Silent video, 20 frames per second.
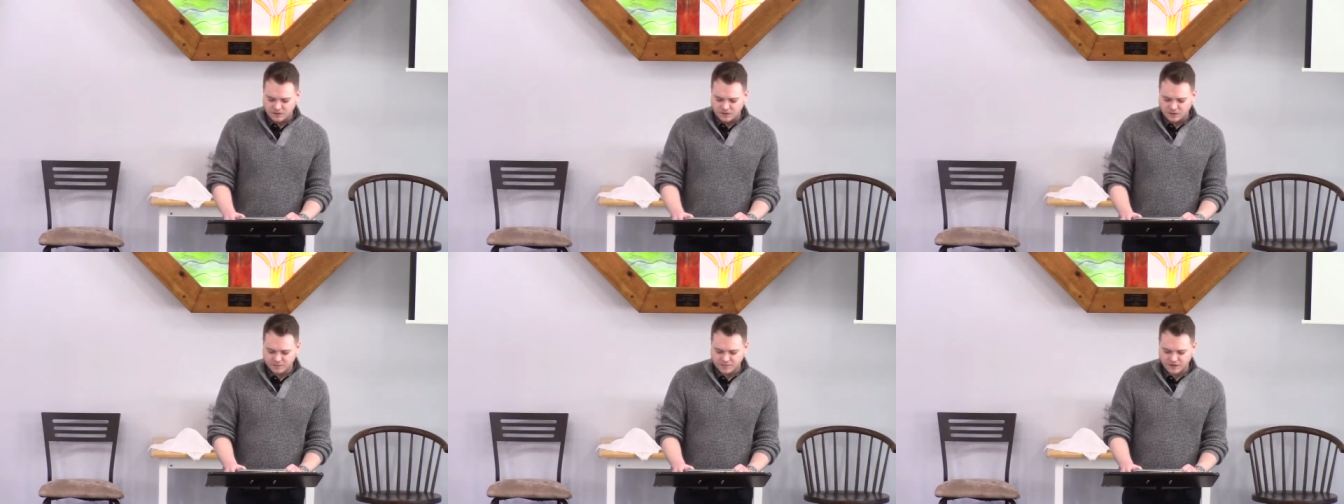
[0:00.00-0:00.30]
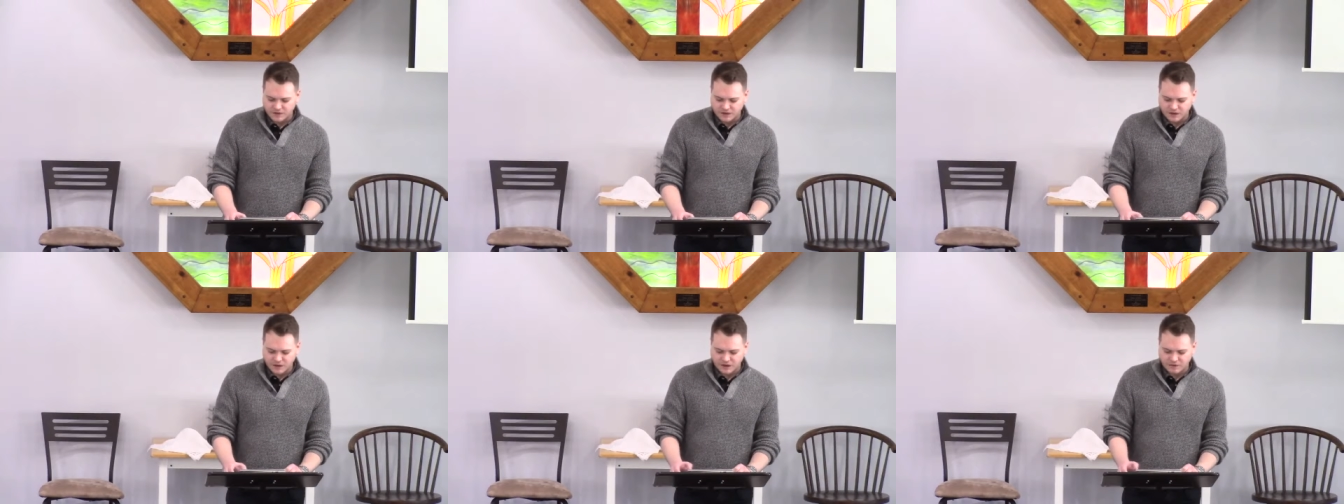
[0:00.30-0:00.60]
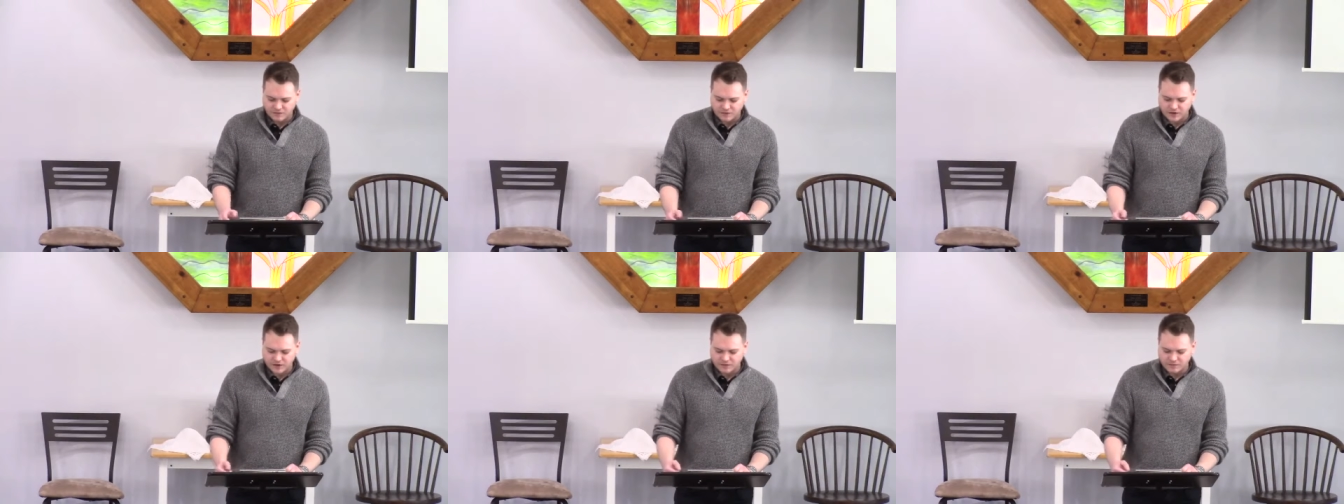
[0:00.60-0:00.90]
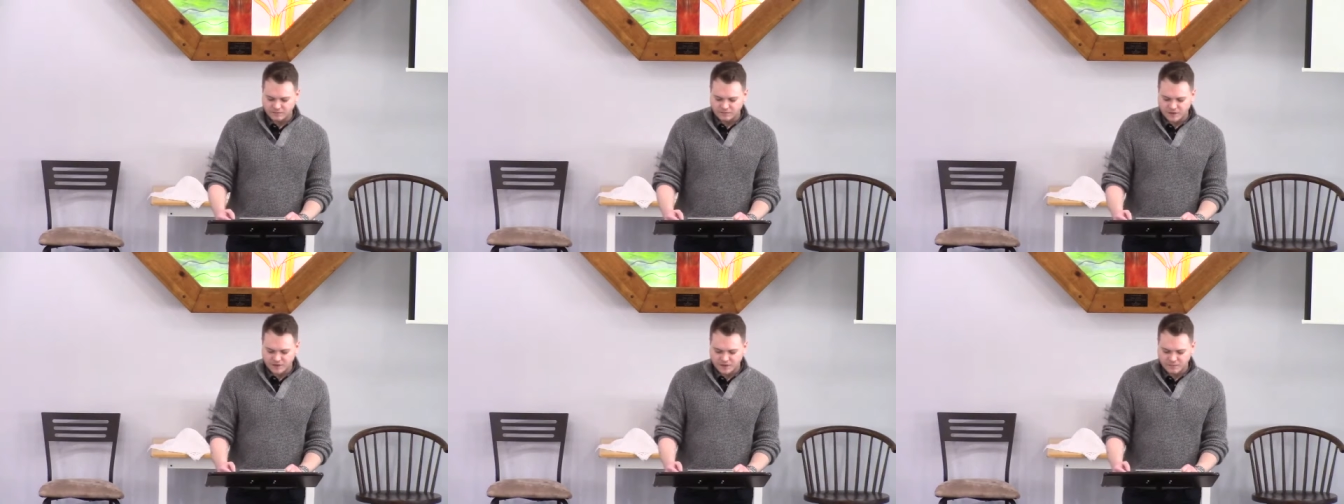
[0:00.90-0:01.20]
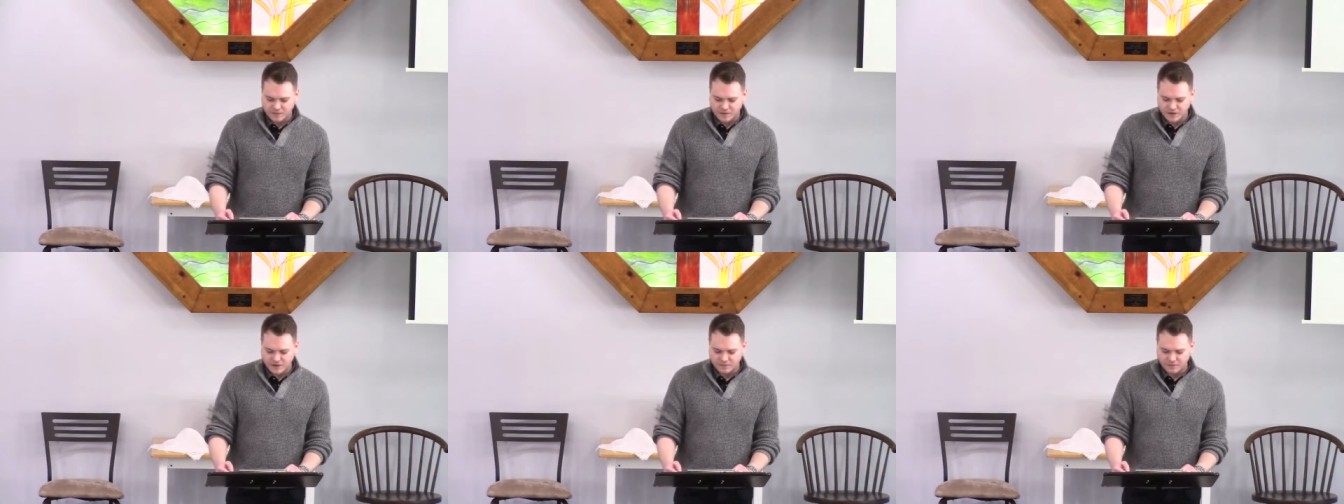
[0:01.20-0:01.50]
to be a covenant in a
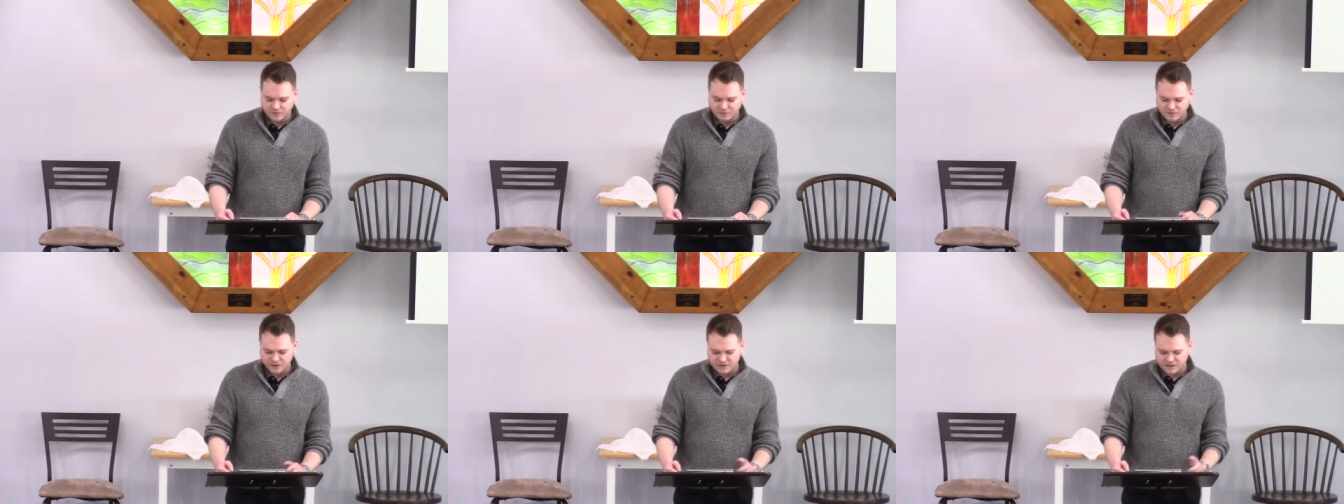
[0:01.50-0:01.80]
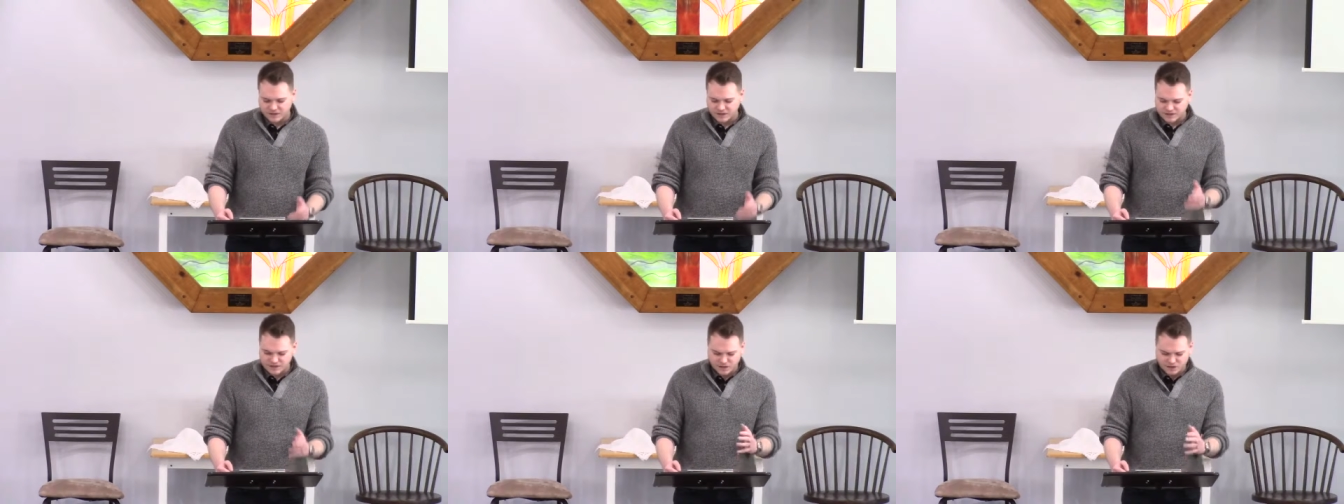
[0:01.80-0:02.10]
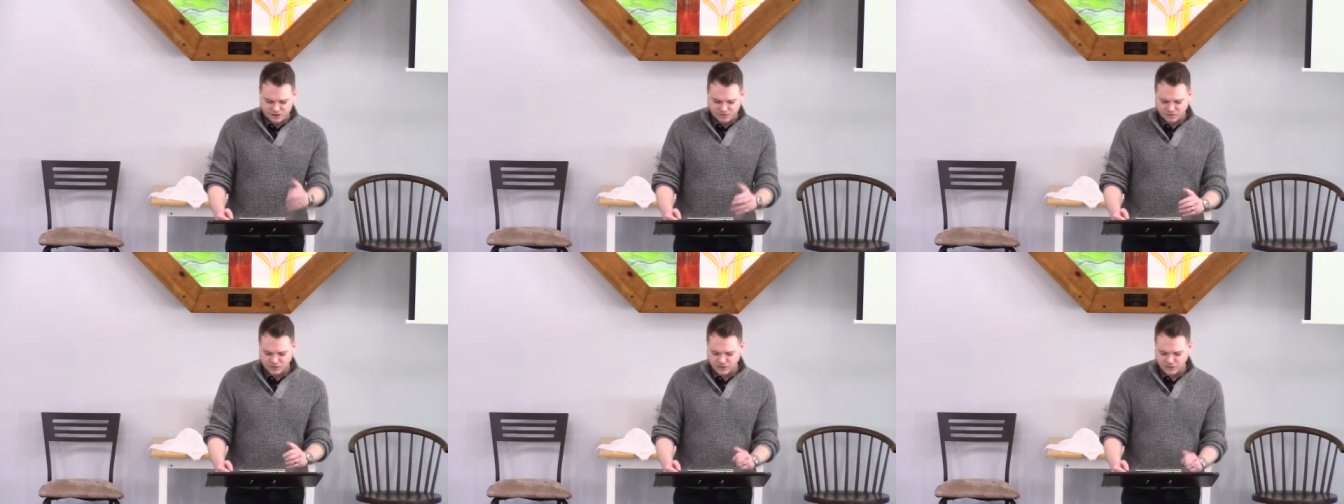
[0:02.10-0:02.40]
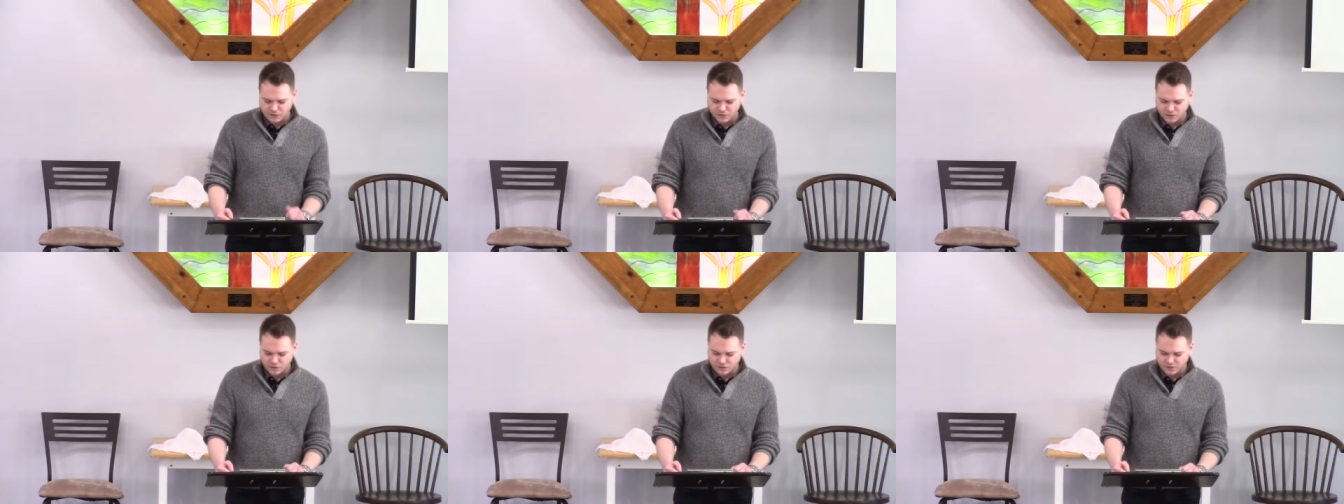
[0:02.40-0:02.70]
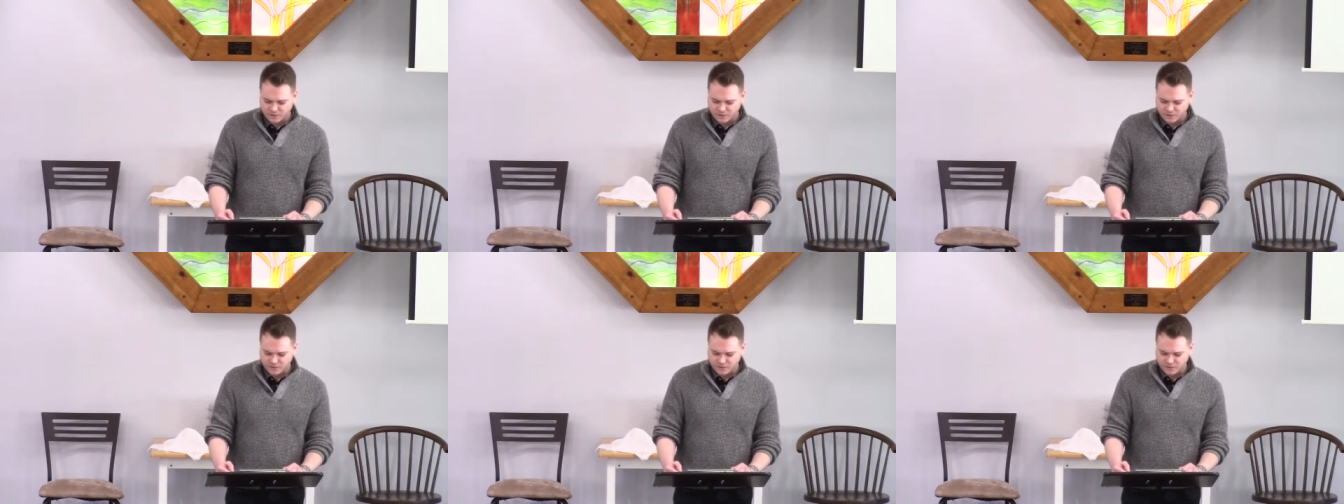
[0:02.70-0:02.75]
minute. But first, let's just read through